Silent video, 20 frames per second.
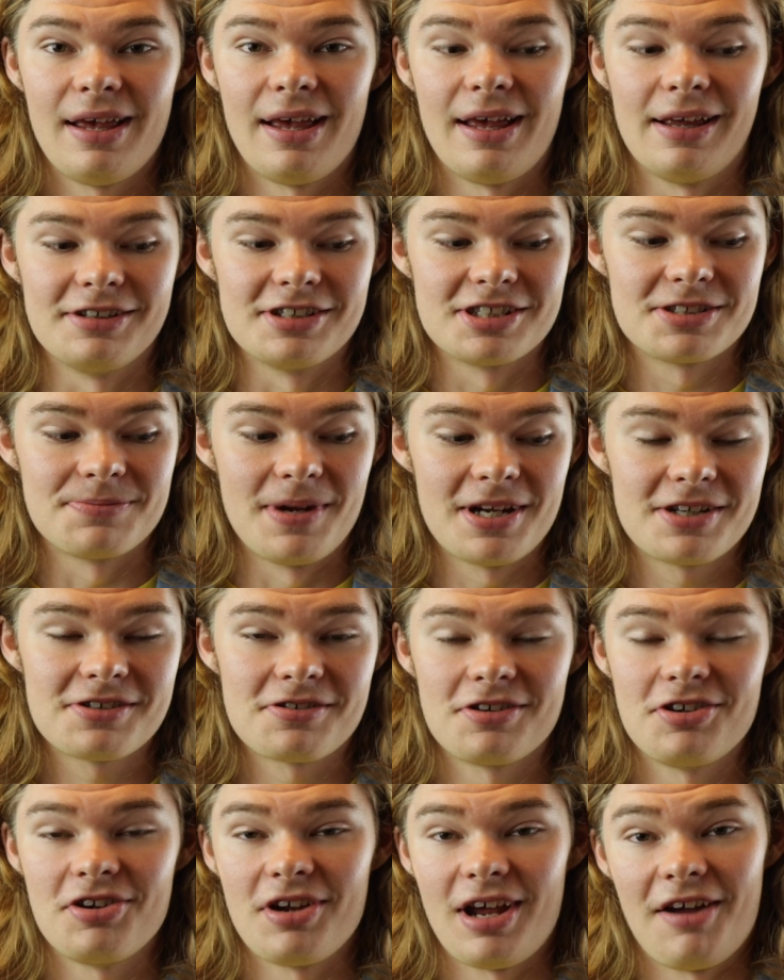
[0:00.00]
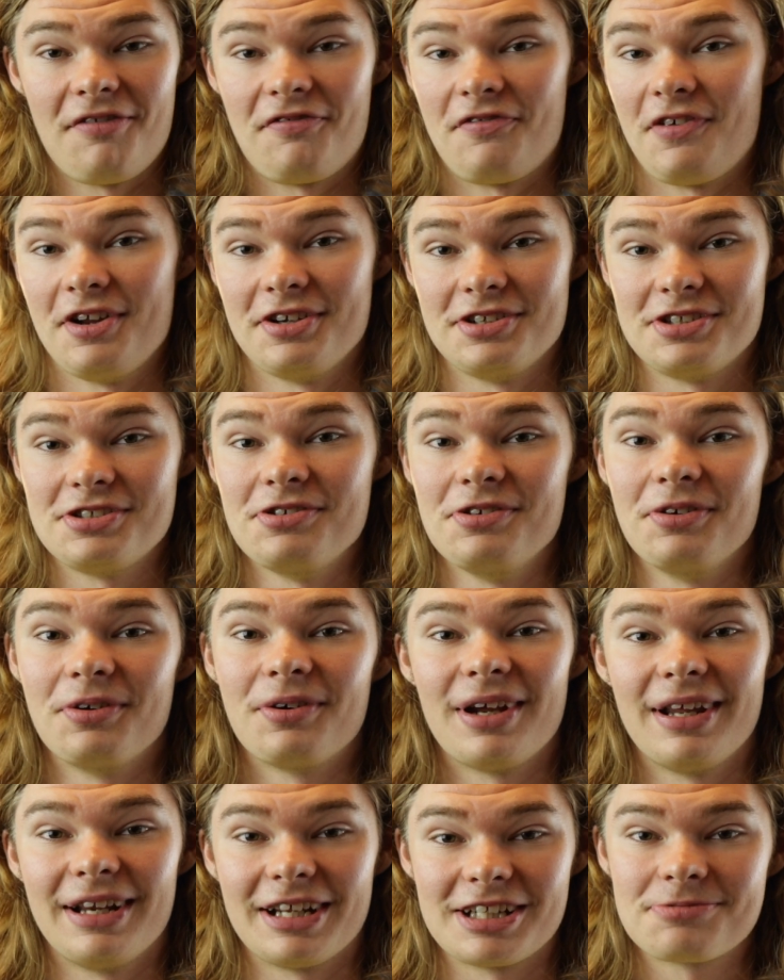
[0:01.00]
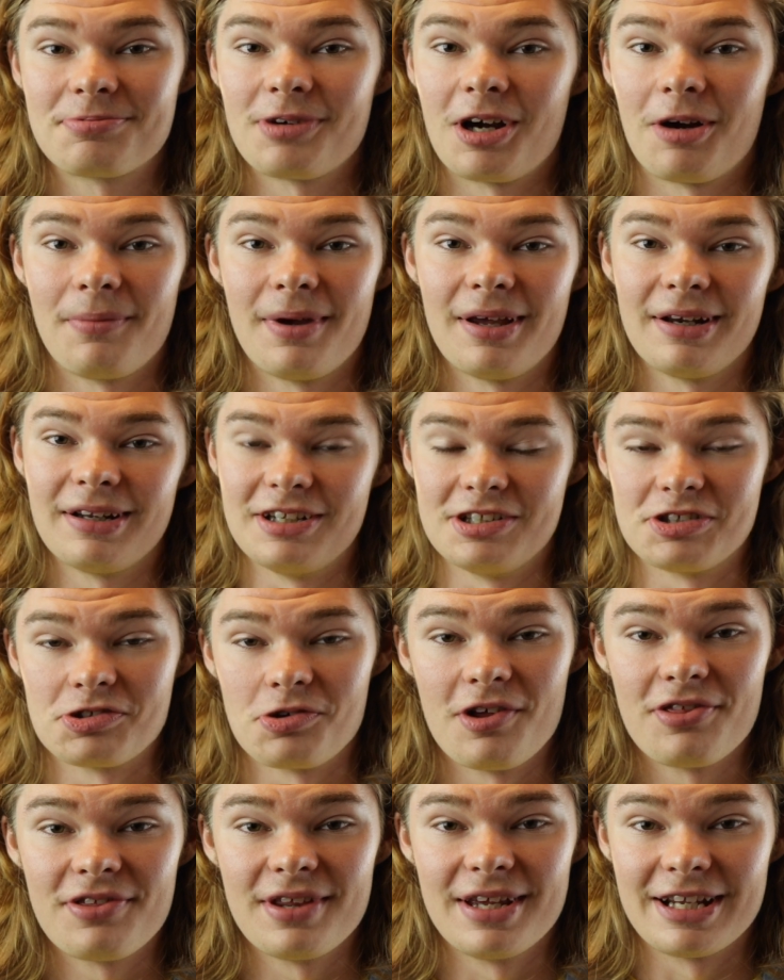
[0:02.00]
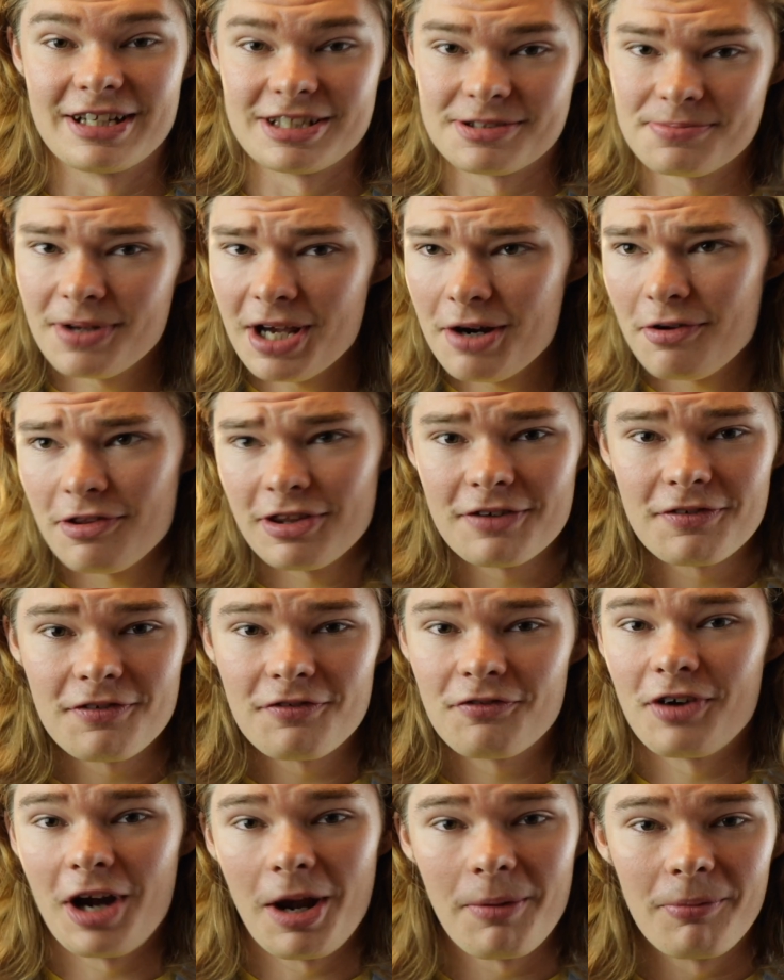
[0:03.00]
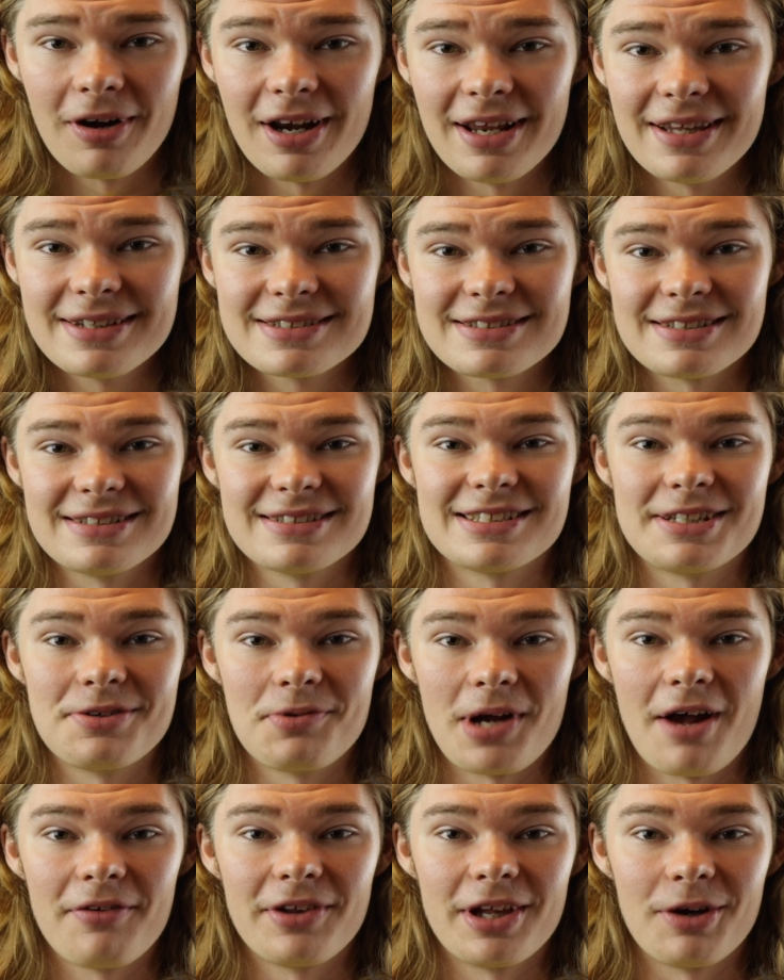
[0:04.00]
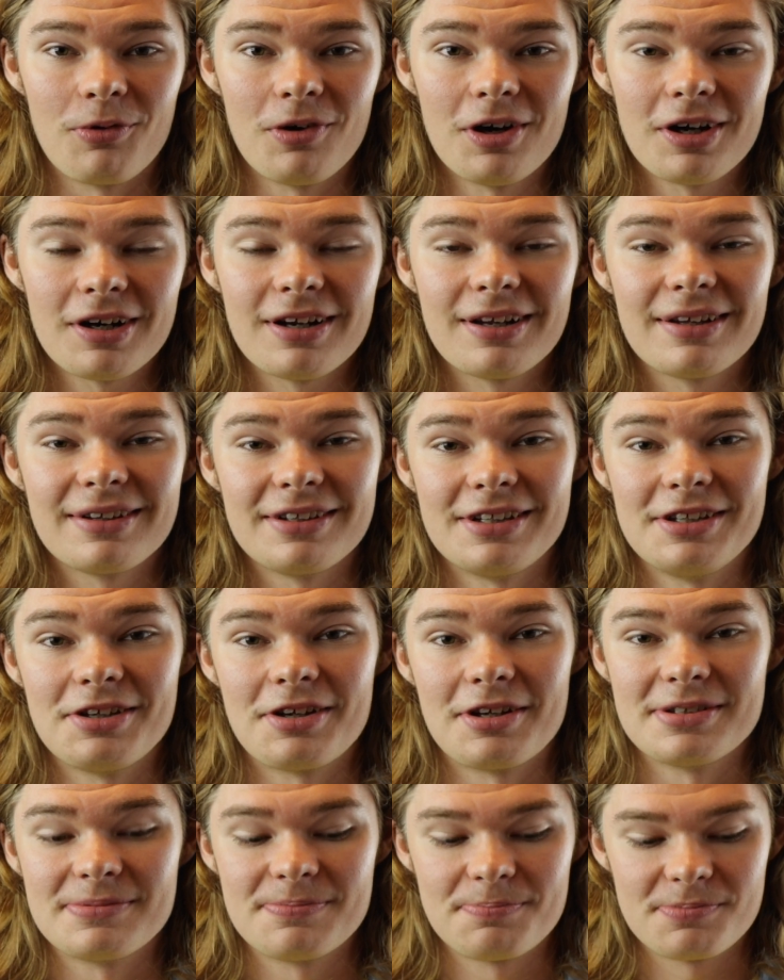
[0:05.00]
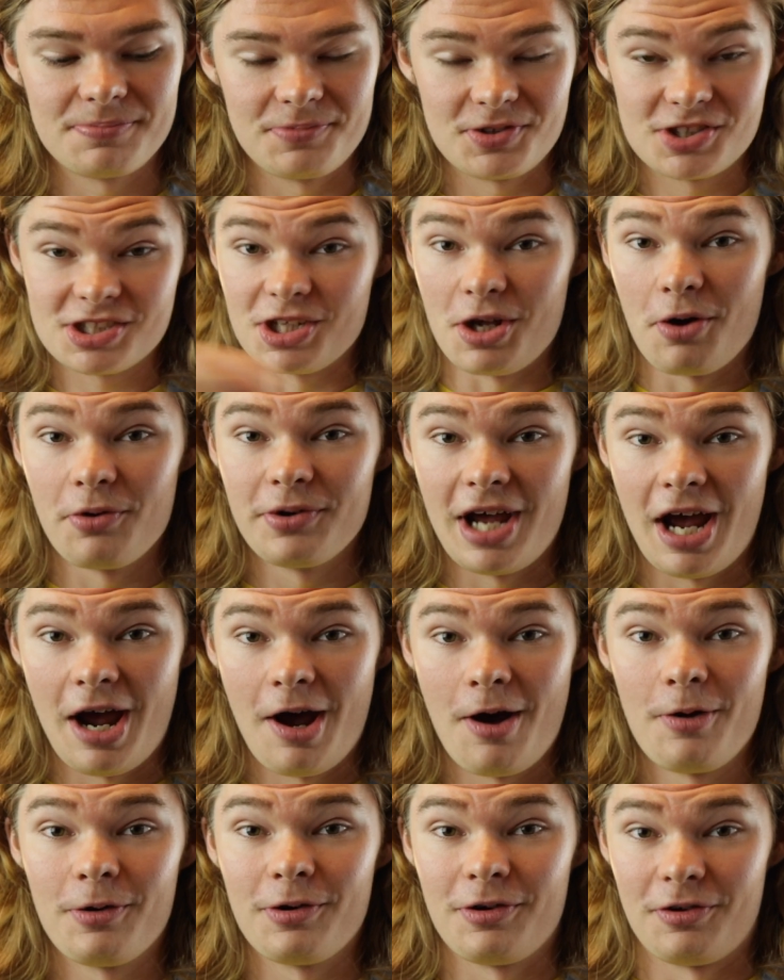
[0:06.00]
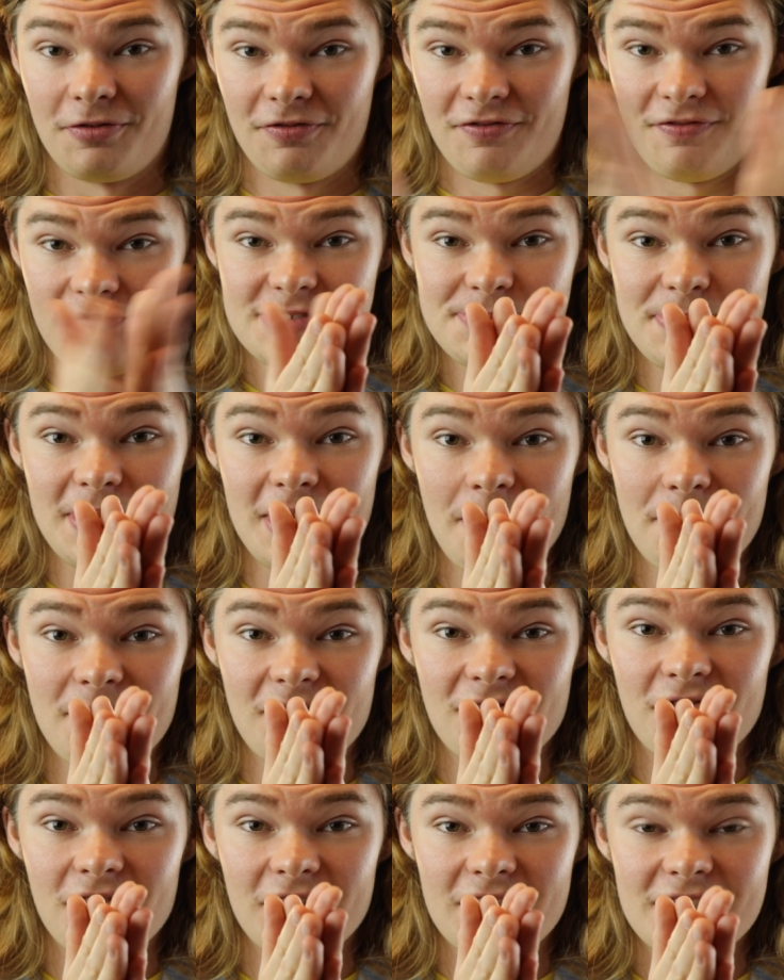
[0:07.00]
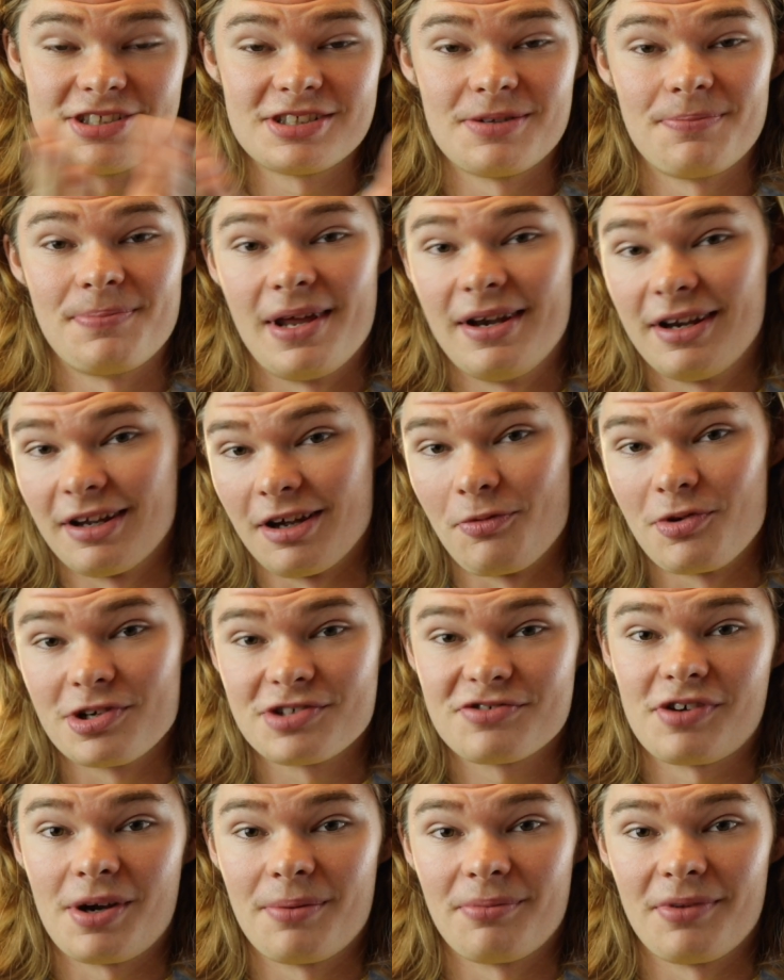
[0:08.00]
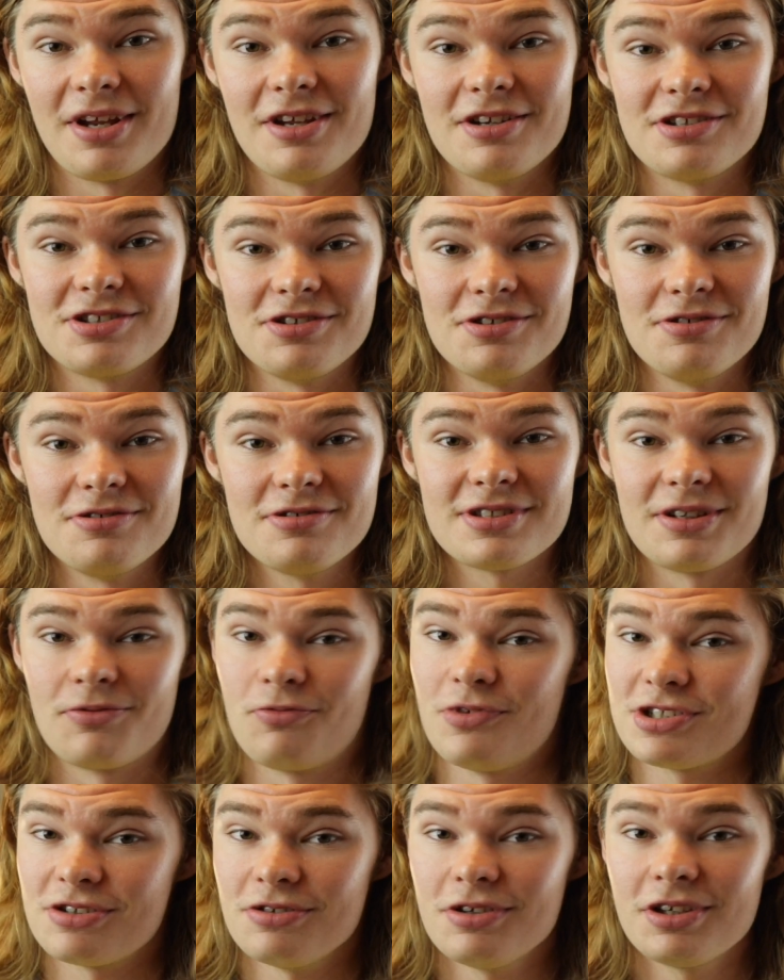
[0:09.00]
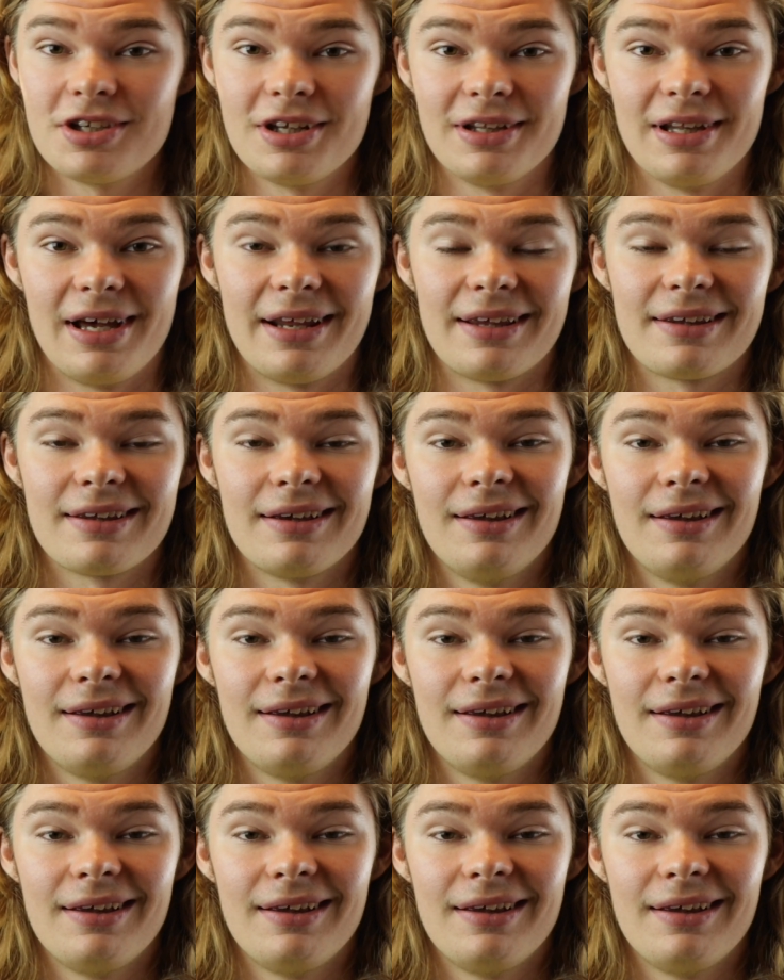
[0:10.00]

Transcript: And just make sure you have fun too, and experiment and enjoy things. Play with different frame rates and see how they work. You could slow down or speed up your footage depending on which frame rate you choose and which look you like.